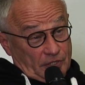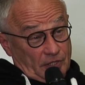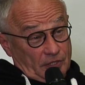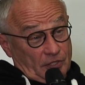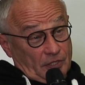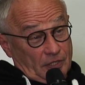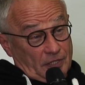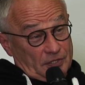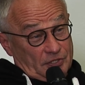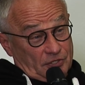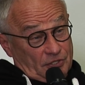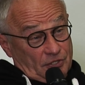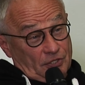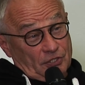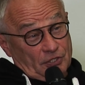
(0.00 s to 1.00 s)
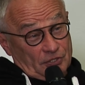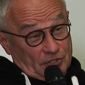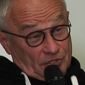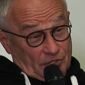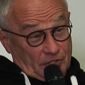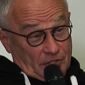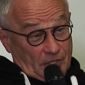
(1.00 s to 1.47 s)
and
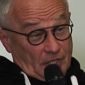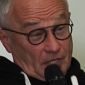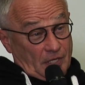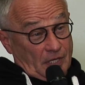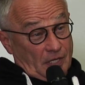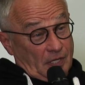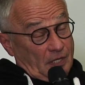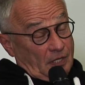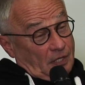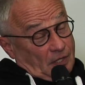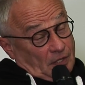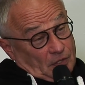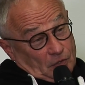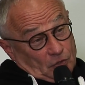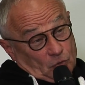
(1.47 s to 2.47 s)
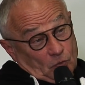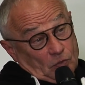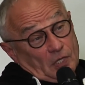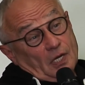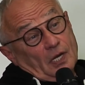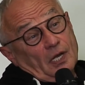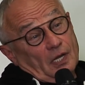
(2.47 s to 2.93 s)
walk uh,
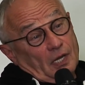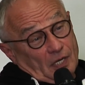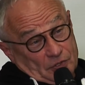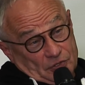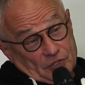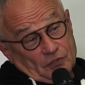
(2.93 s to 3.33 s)
barefoot.